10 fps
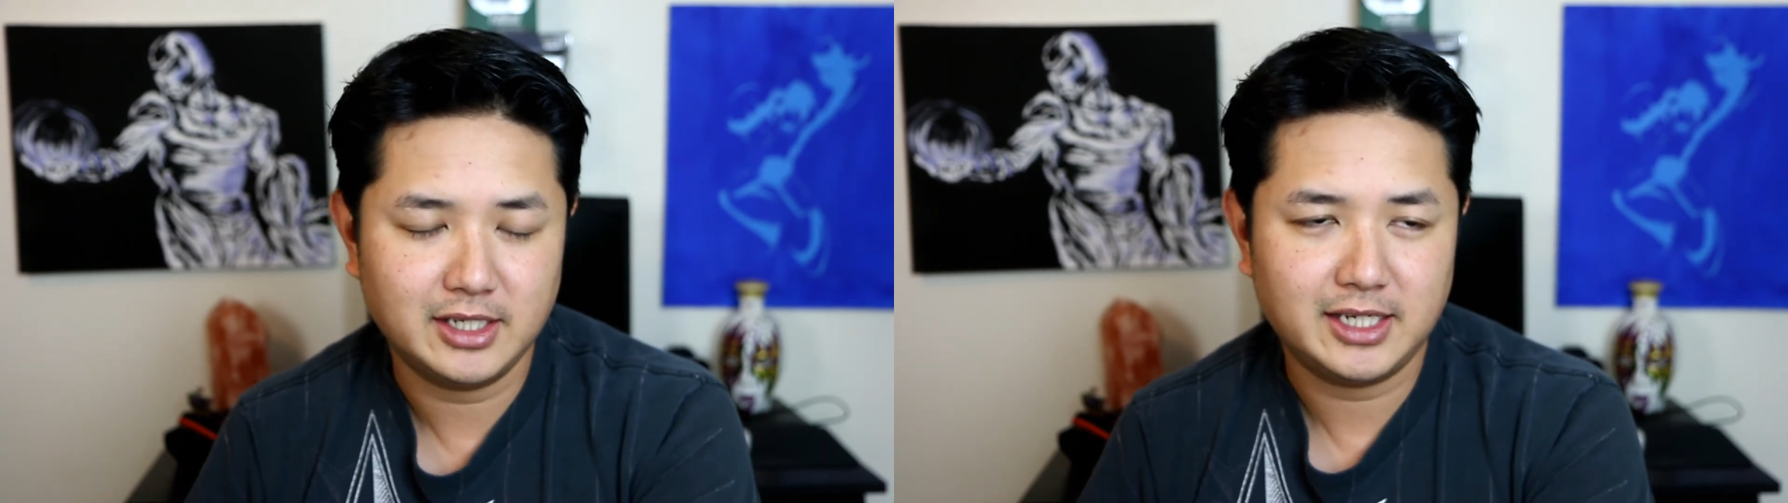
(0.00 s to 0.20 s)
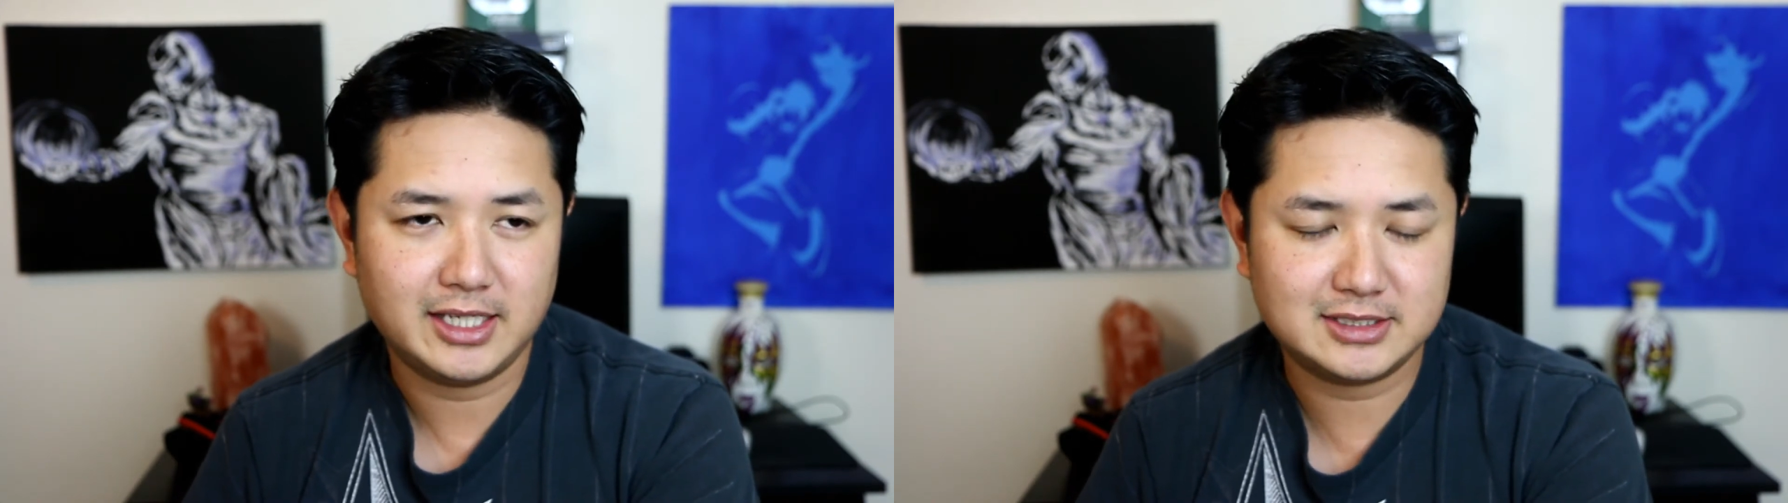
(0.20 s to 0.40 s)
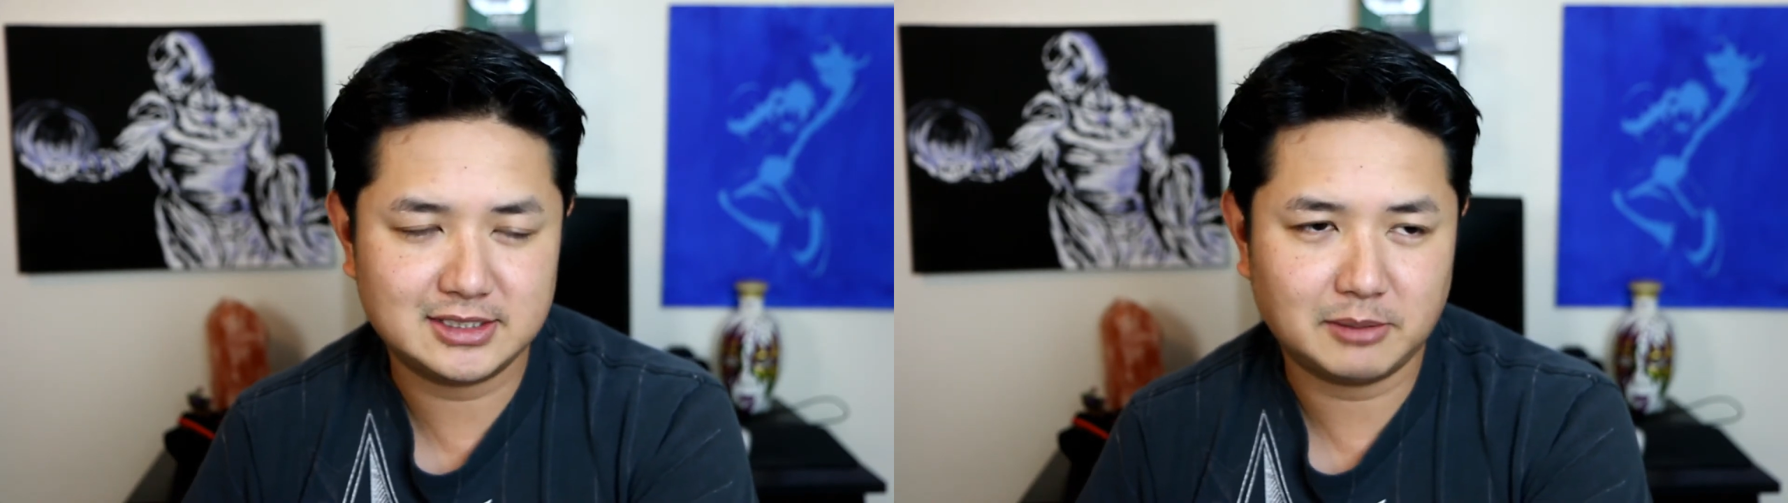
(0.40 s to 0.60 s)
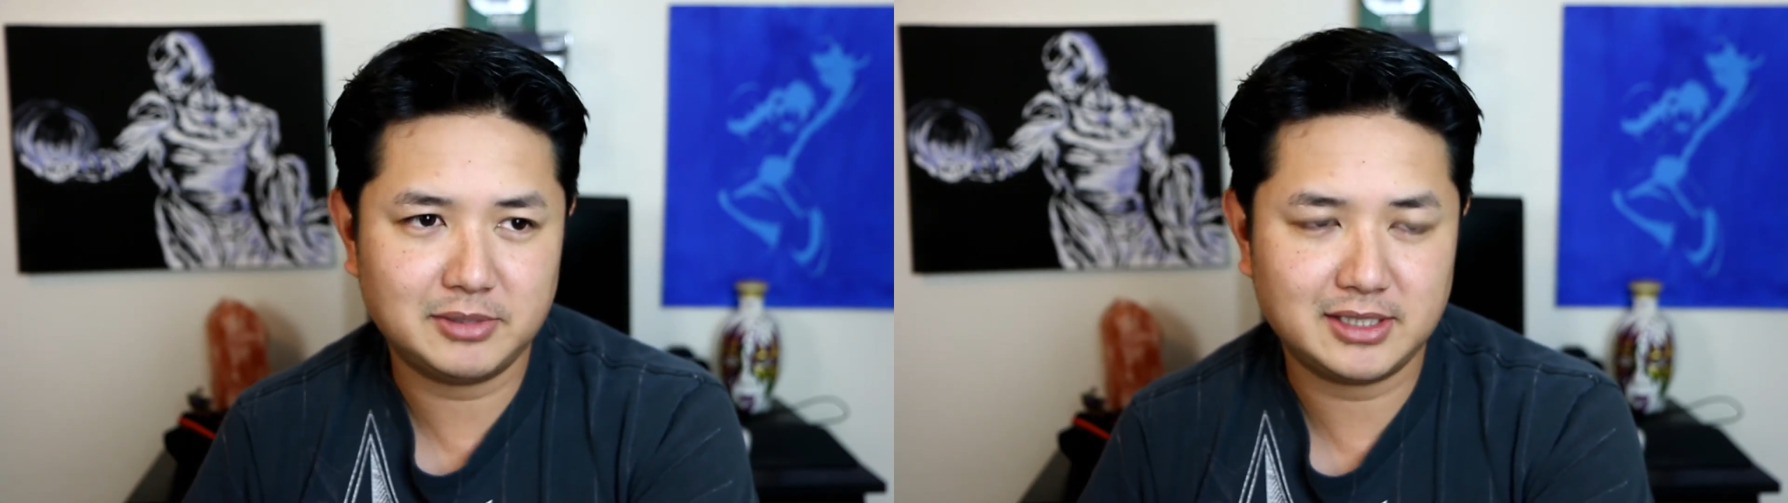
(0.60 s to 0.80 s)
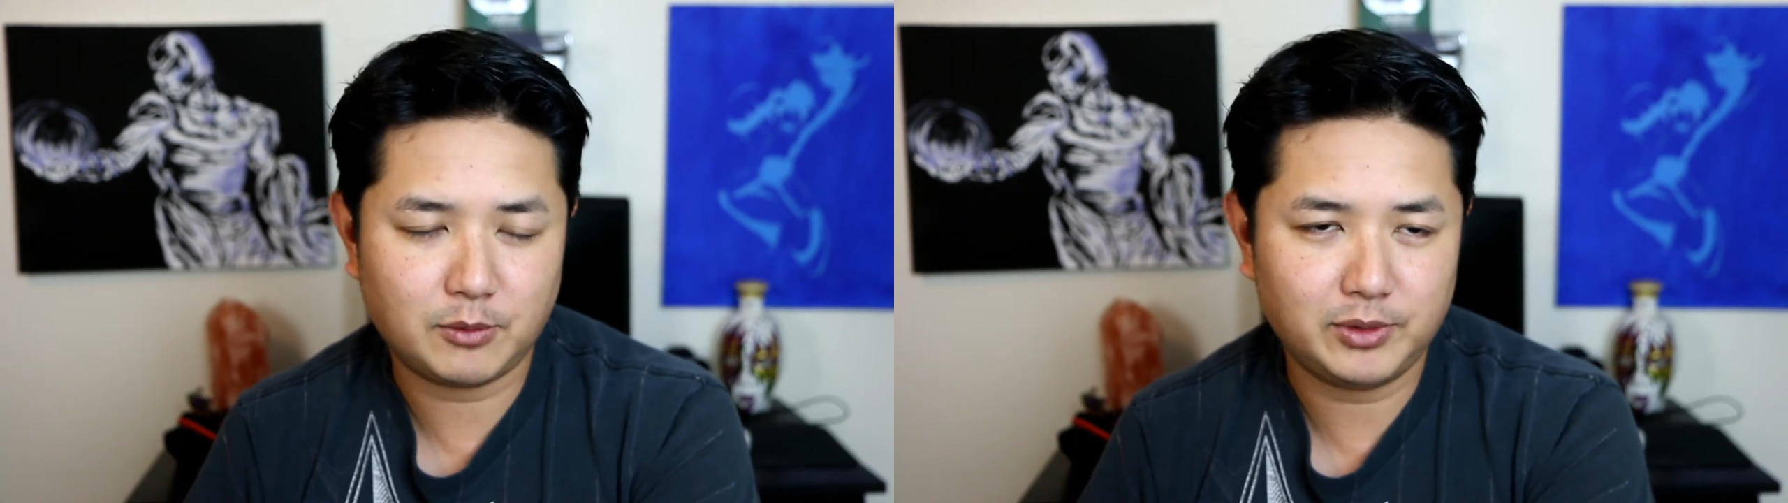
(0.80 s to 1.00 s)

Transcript: it's something that we